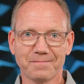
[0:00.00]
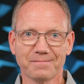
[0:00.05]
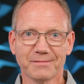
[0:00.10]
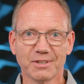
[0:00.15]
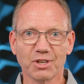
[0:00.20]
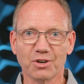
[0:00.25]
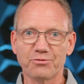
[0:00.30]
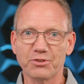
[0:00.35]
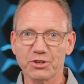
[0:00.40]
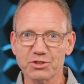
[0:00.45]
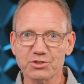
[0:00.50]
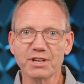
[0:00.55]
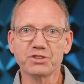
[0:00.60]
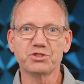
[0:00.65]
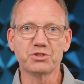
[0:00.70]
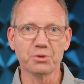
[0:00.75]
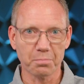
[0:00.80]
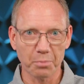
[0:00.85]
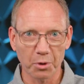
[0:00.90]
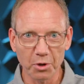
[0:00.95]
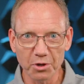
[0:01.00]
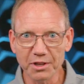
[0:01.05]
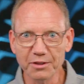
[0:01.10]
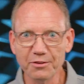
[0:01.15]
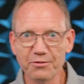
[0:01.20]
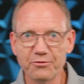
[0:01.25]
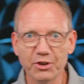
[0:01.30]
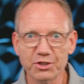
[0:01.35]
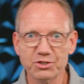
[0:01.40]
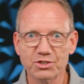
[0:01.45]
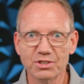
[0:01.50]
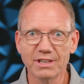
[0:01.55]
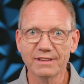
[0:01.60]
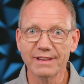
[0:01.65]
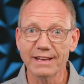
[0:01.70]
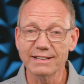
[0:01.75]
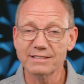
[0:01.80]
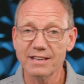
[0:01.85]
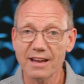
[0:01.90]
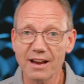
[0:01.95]
You know, fishnets, you're pulling the fish in,
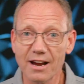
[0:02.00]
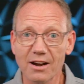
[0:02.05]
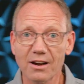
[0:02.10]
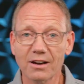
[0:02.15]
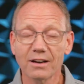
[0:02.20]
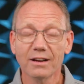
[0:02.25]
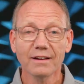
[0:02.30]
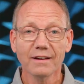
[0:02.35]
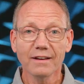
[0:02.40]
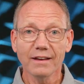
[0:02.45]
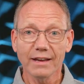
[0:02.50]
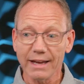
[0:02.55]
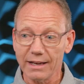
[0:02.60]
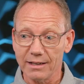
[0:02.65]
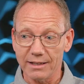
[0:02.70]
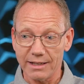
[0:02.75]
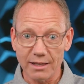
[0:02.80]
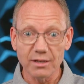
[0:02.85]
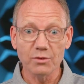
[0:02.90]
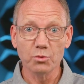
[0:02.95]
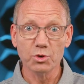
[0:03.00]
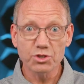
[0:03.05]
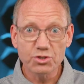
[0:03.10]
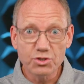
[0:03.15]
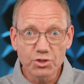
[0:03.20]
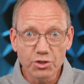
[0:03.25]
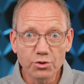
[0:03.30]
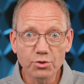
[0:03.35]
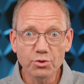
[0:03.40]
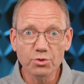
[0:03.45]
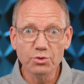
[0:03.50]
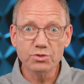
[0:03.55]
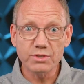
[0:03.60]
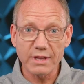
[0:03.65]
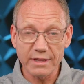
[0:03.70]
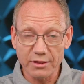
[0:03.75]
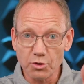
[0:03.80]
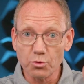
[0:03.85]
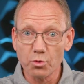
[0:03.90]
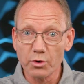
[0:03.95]
they tear. And it was used,
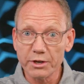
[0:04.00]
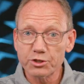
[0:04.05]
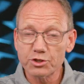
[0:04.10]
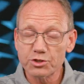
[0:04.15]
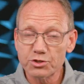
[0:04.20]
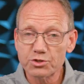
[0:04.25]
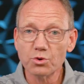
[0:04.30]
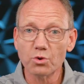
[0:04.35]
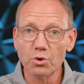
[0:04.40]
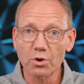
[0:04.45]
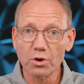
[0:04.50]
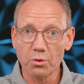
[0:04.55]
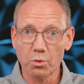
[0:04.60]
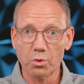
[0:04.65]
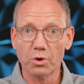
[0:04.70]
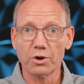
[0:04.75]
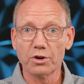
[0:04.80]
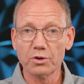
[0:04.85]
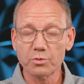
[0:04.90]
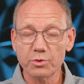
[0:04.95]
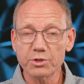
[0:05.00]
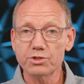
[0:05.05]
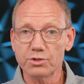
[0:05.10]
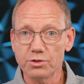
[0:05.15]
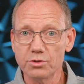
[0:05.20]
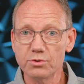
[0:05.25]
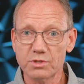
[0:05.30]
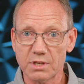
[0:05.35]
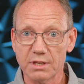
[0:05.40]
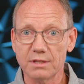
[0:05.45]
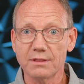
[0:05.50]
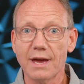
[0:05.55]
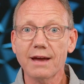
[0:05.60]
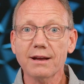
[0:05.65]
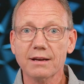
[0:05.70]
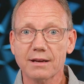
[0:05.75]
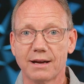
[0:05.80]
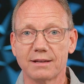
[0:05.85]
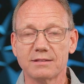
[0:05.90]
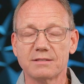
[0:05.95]
the restore word was used in
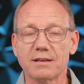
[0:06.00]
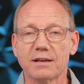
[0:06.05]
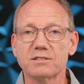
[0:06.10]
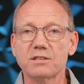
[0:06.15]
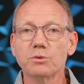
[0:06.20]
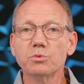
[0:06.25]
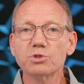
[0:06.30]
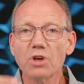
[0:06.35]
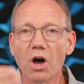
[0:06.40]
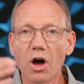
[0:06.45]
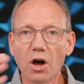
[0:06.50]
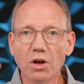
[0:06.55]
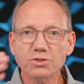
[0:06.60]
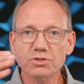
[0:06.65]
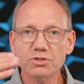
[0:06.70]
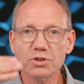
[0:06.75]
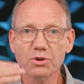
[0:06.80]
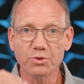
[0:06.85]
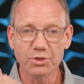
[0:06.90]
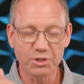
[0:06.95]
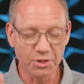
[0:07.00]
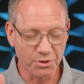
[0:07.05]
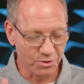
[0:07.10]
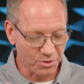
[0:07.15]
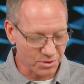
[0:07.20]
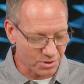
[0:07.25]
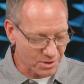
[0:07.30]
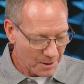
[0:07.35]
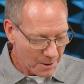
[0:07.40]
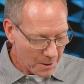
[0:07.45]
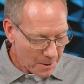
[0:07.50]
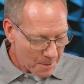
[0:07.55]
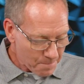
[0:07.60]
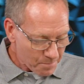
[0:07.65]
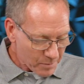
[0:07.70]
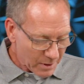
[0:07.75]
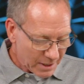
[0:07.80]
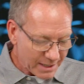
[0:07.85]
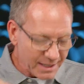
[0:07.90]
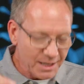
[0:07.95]
that context. It was also used
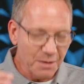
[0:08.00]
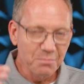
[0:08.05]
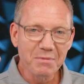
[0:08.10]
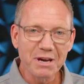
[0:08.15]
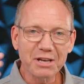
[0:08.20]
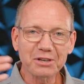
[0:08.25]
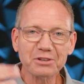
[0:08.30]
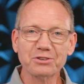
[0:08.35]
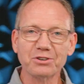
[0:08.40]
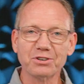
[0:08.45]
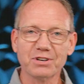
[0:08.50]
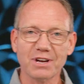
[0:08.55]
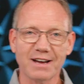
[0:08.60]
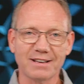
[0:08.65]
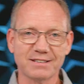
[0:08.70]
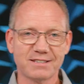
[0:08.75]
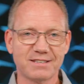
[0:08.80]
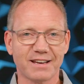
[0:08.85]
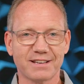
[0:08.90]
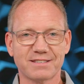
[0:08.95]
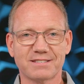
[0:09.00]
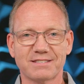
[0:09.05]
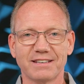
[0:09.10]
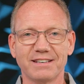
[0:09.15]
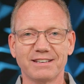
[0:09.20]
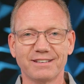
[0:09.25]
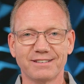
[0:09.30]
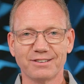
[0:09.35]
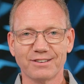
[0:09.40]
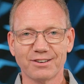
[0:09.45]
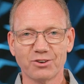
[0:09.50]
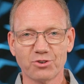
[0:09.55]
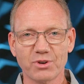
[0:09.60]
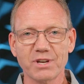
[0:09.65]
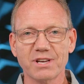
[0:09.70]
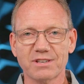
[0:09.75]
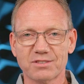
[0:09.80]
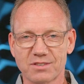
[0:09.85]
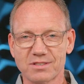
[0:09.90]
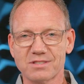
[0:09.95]
in a medical context in
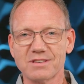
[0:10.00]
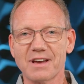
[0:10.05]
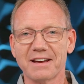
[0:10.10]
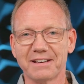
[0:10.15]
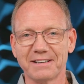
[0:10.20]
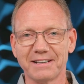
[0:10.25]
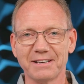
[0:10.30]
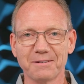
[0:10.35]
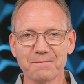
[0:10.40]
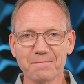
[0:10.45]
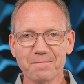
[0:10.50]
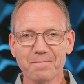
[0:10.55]
Greek society.